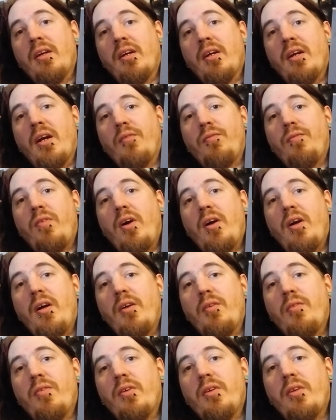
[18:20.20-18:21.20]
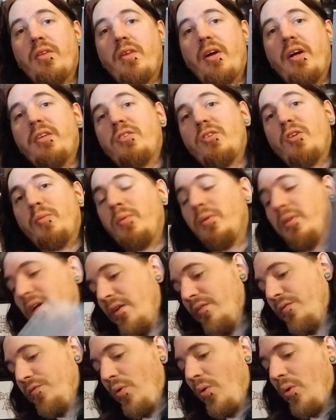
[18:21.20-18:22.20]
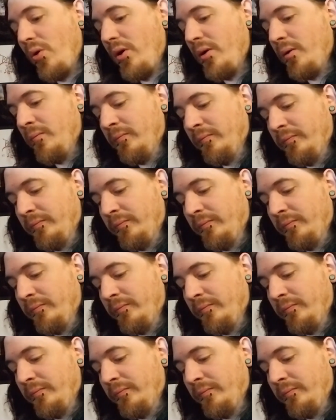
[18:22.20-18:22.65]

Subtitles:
at 5, Thy Serpent at 4.